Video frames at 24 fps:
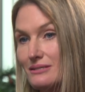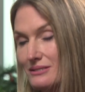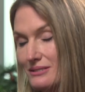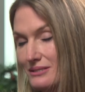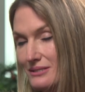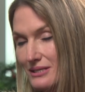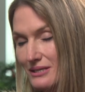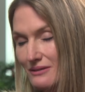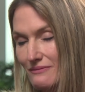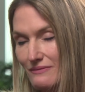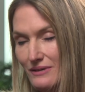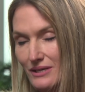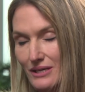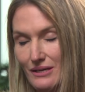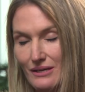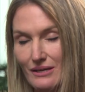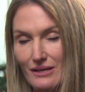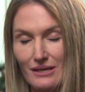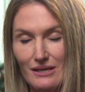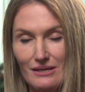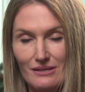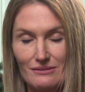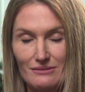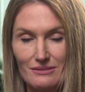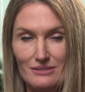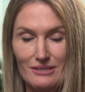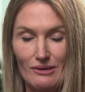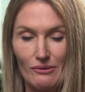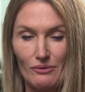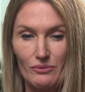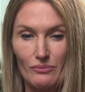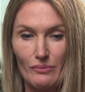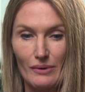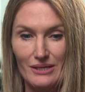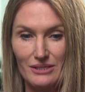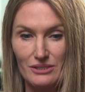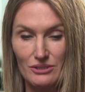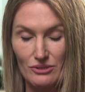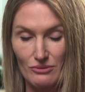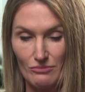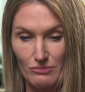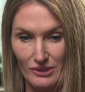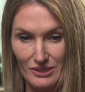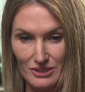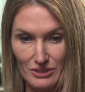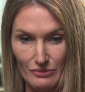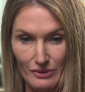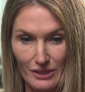Stephen in southwest New
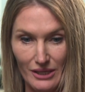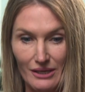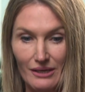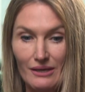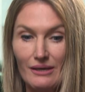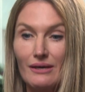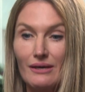Brunswick.